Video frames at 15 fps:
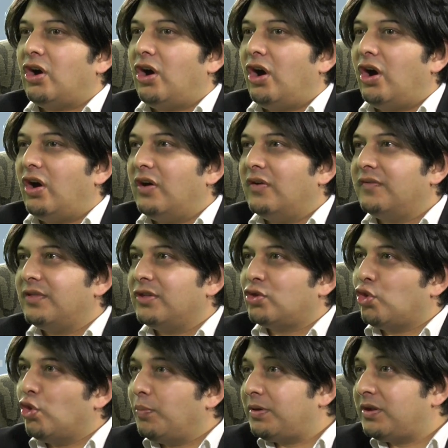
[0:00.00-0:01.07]
of the
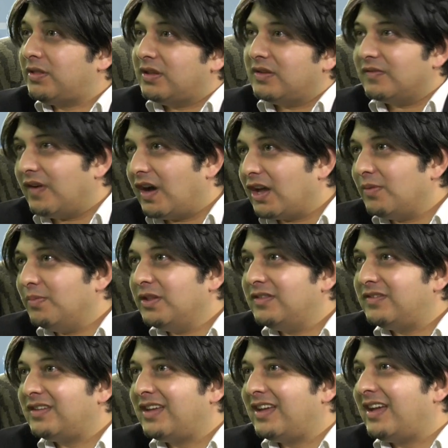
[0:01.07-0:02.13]
corporate
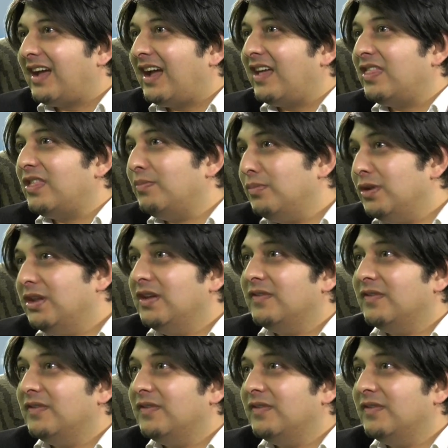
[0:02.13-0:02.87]
environment and the media